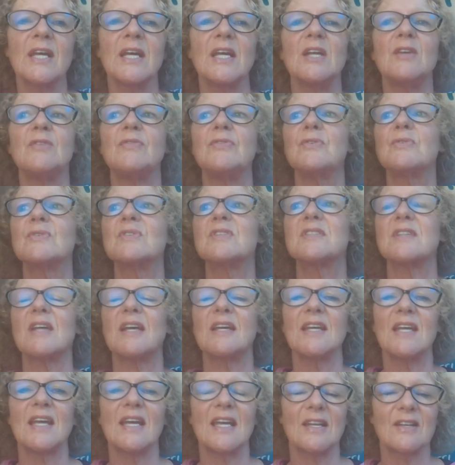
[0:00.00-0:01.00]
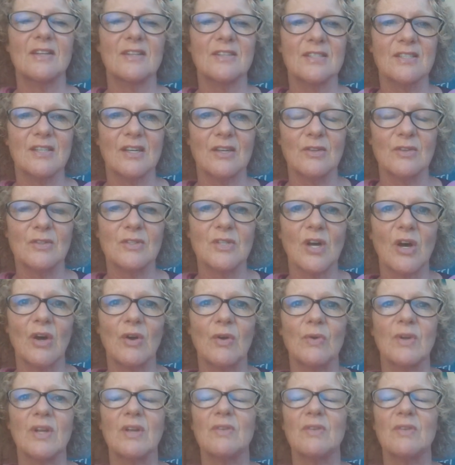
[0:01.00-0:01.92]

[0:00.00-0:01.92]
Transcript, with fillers: if you say it in a certain tone.